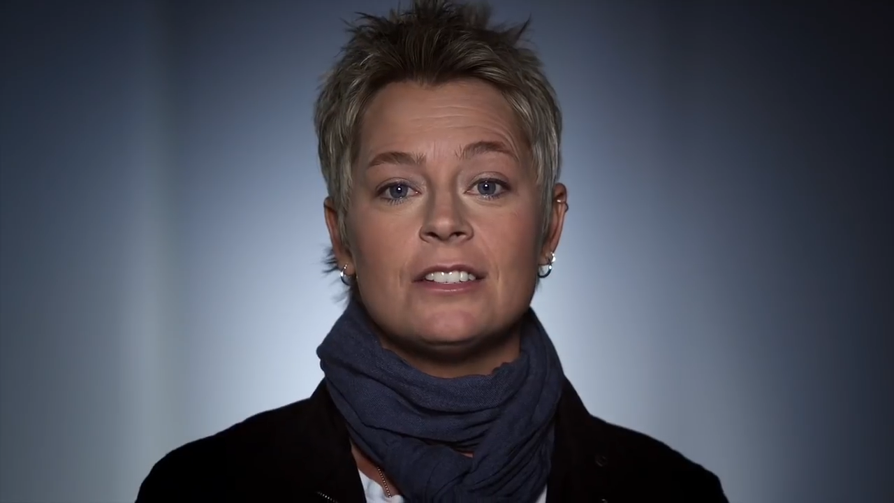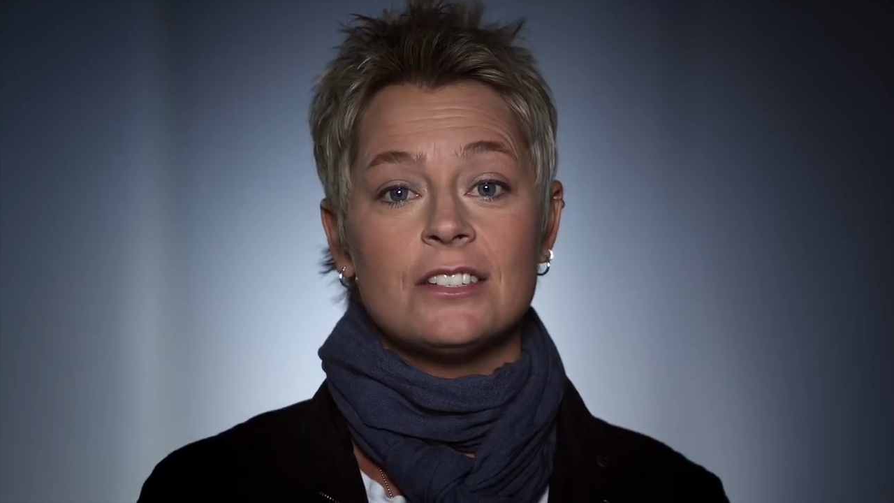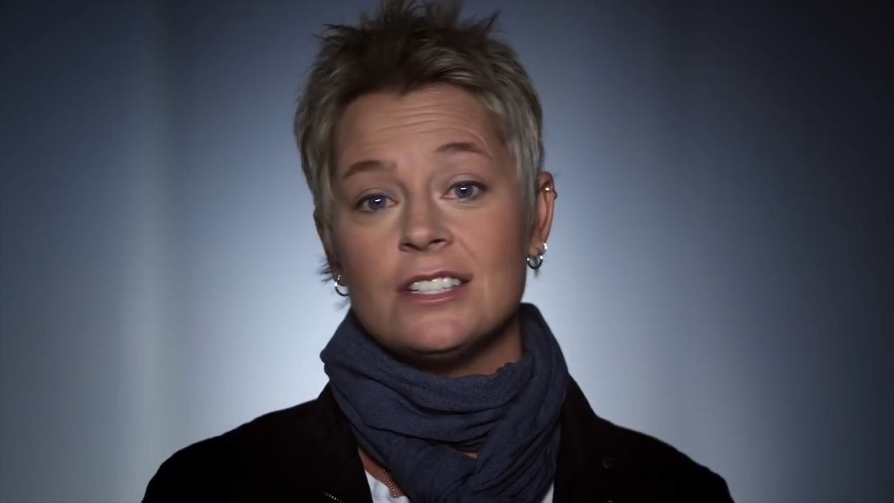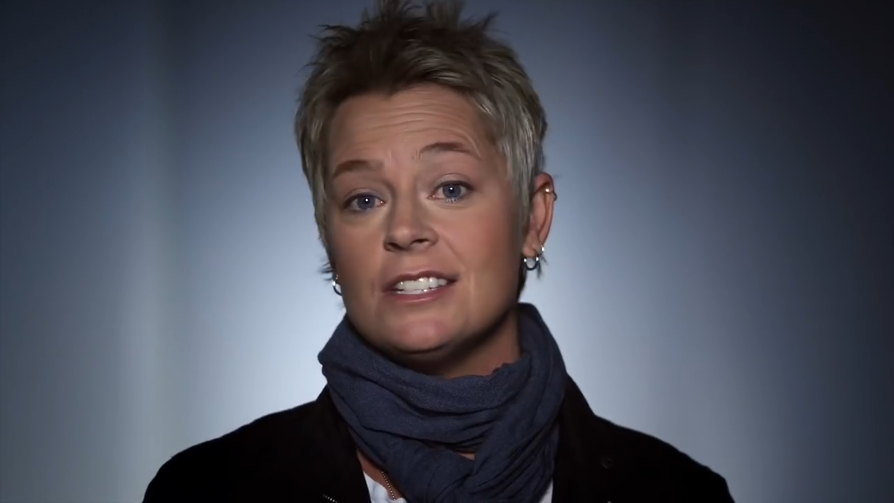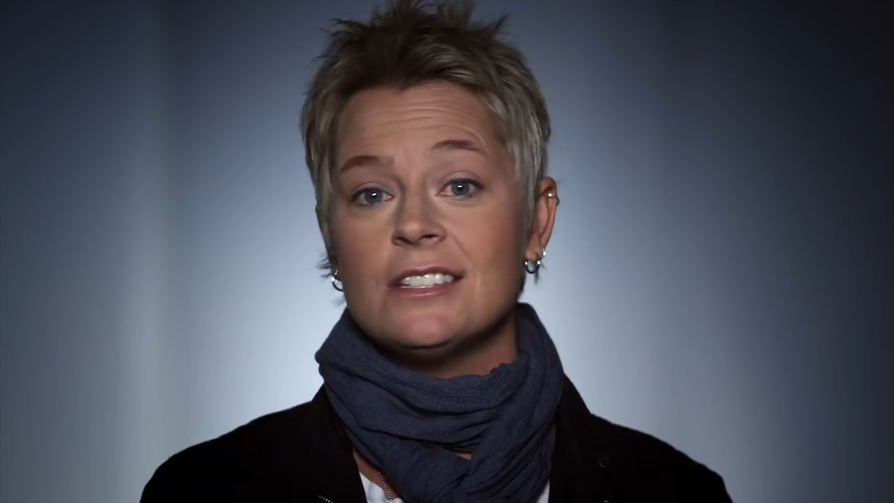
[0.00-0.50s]

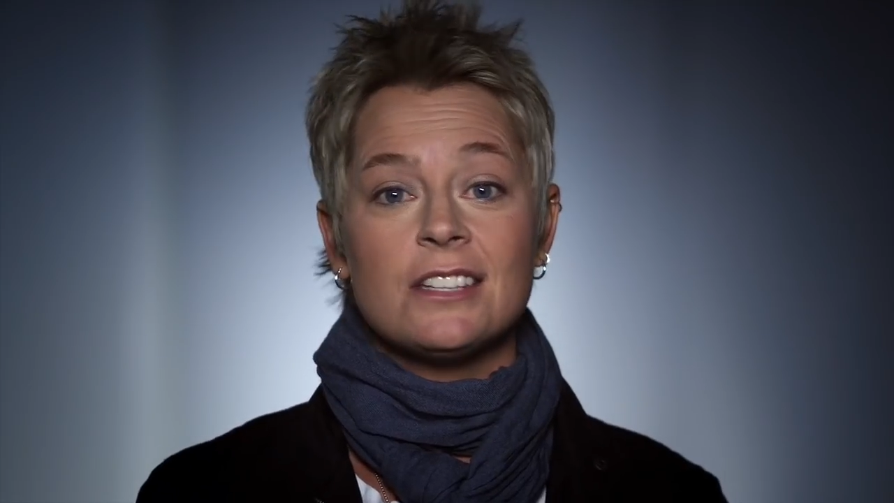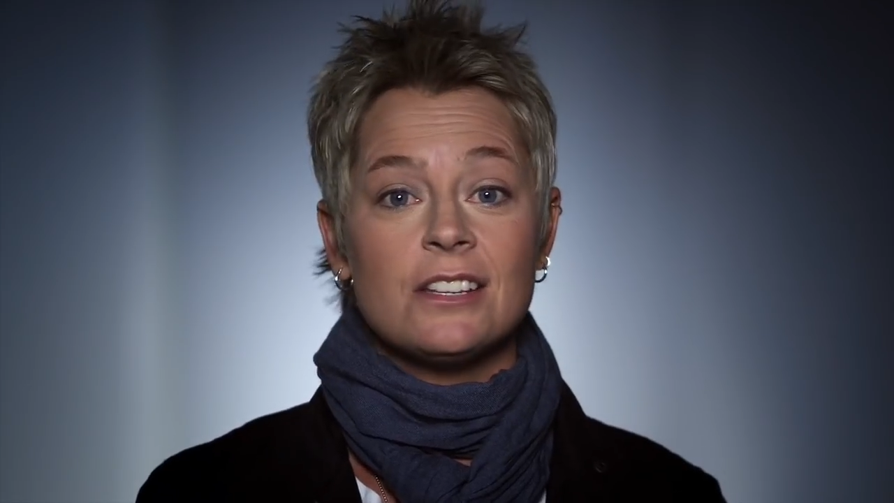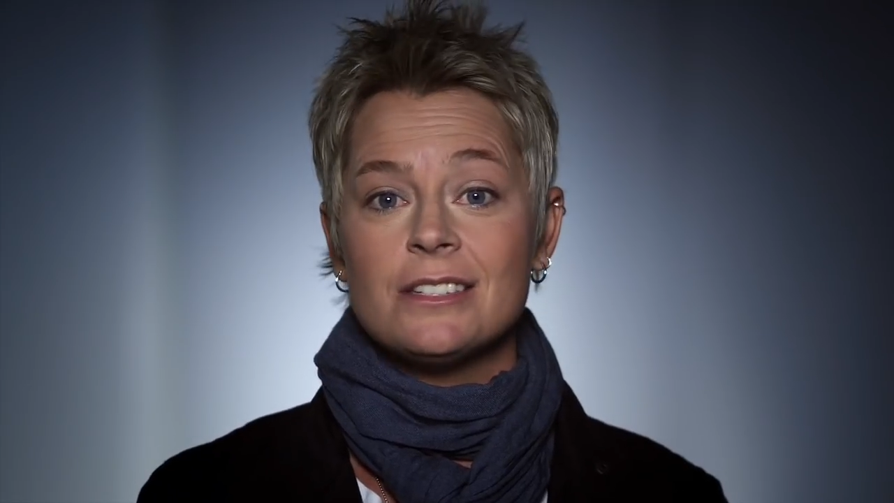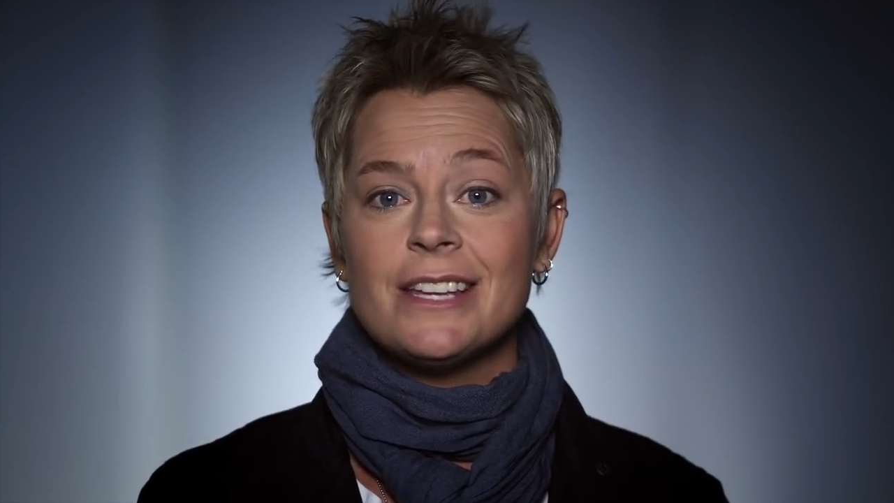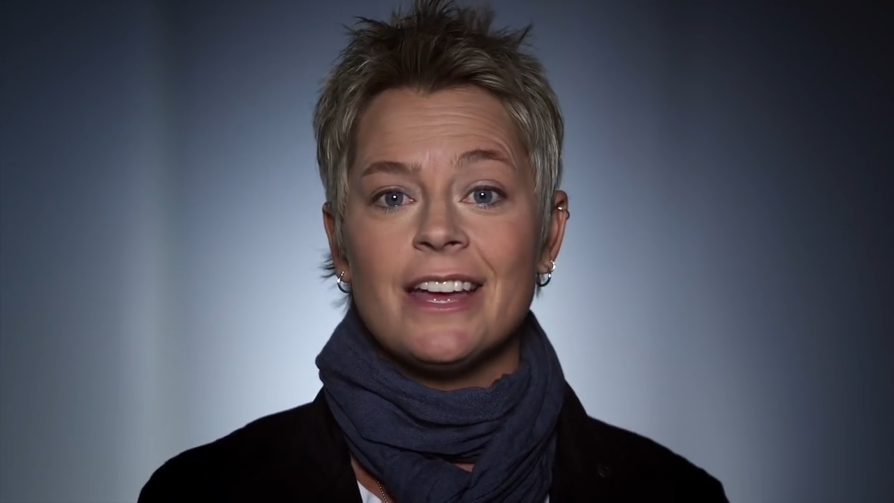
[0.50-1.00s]
to see the
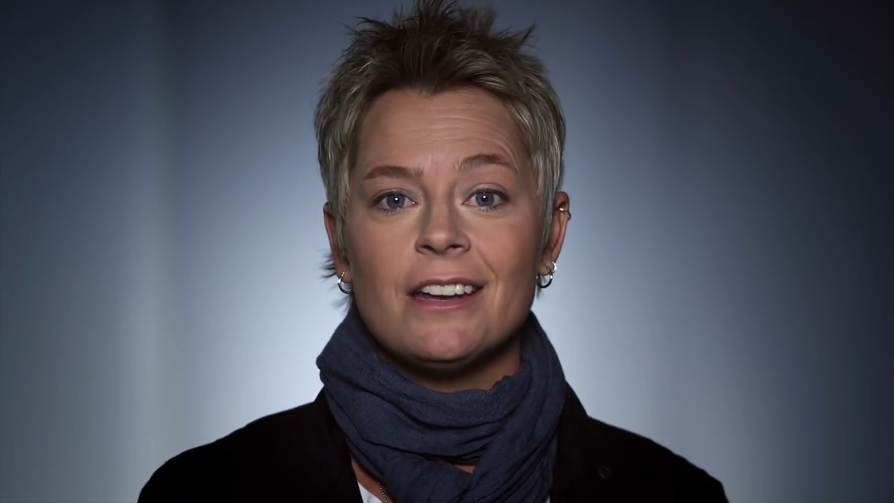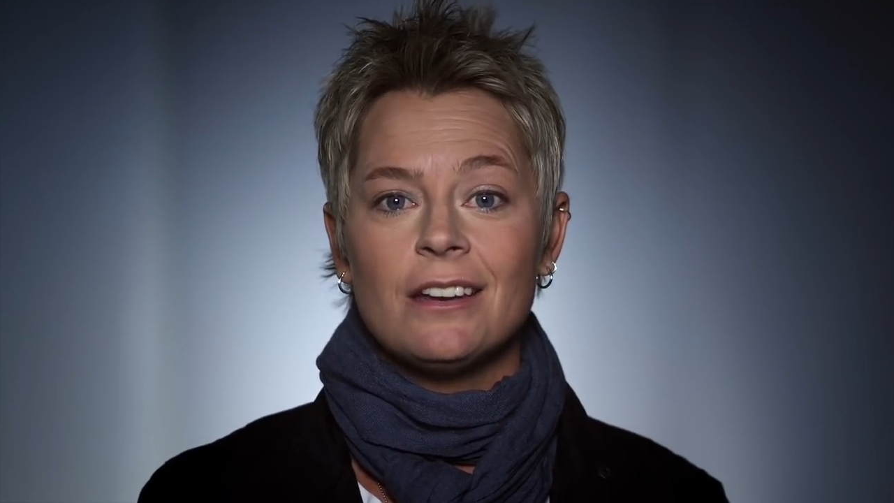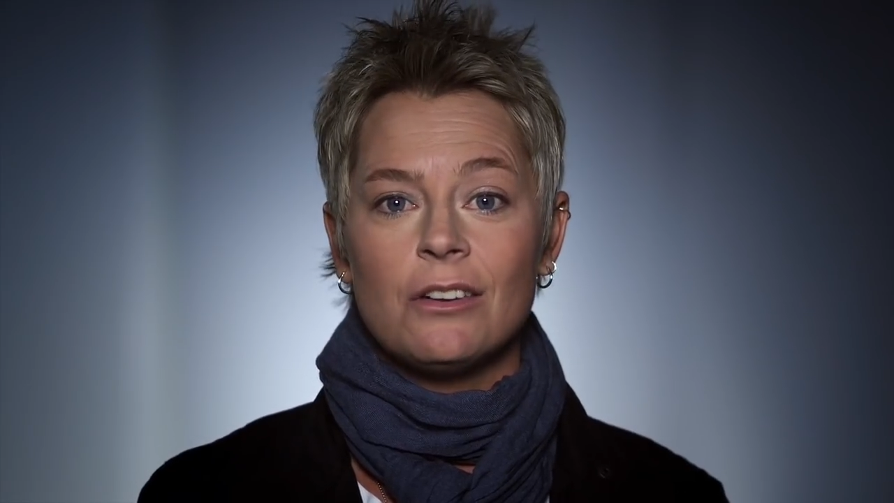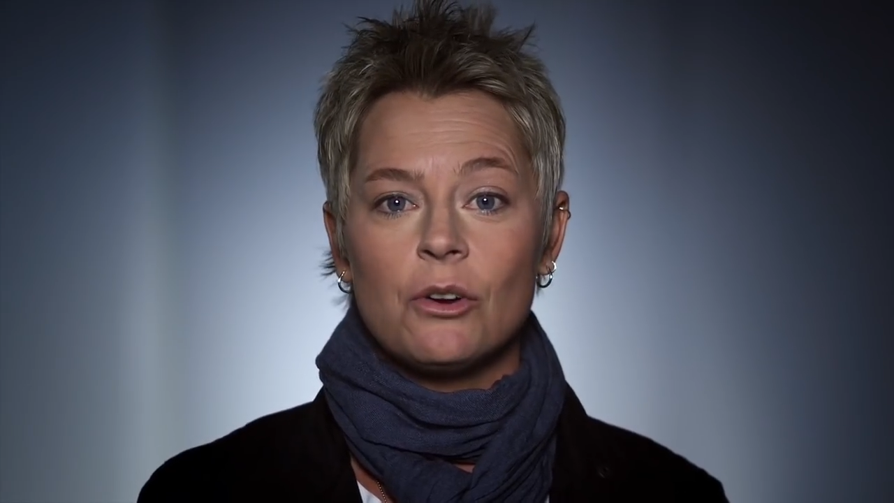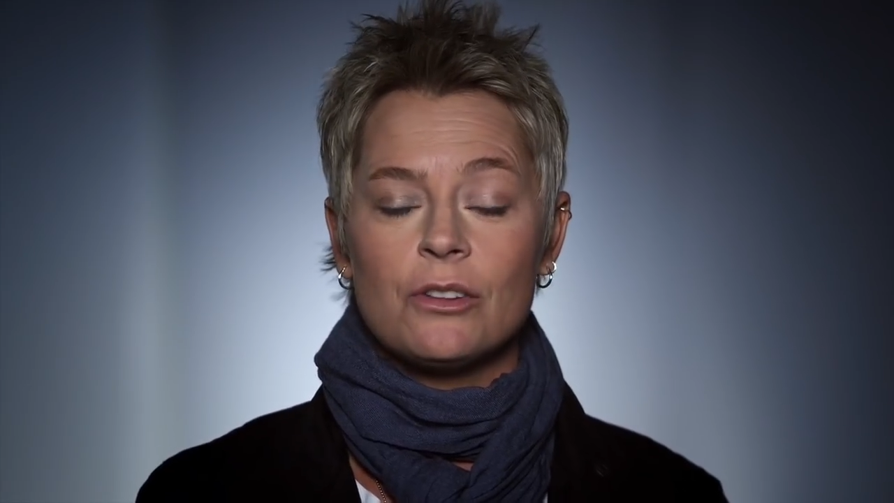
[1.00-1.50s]
sunset
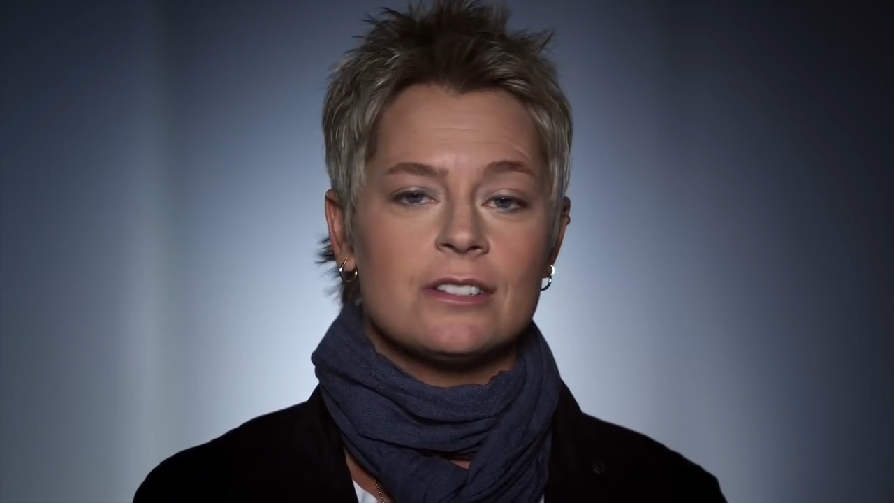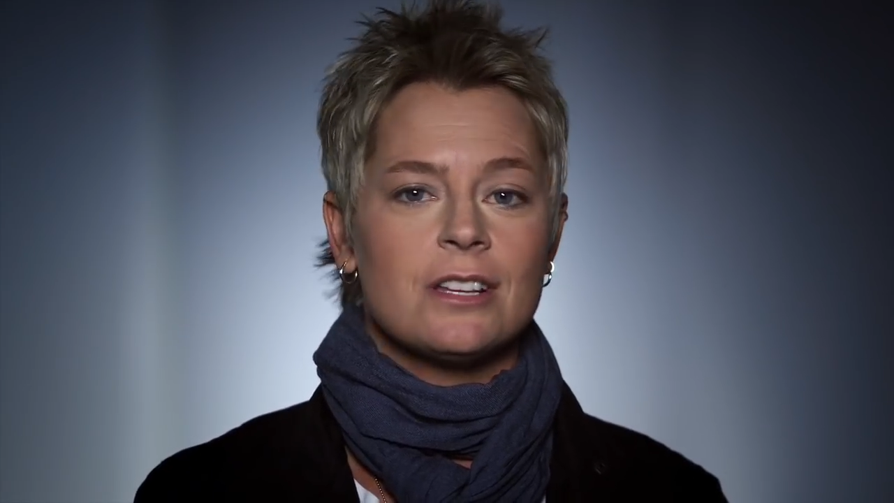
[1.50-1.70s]
or the